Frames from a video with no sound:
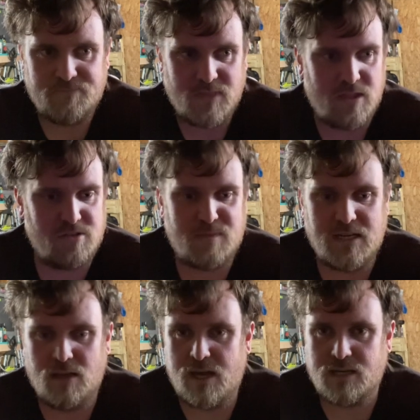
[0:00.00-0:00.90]
There's been
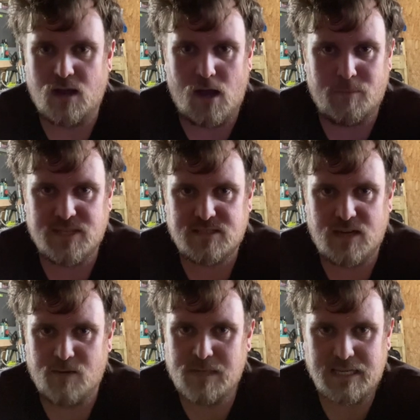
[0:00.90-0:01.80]
a lot of comments that
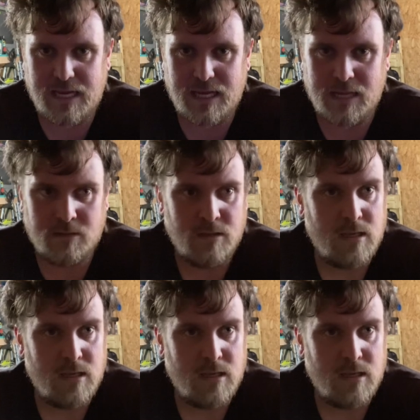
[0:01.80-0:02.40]
I've been getting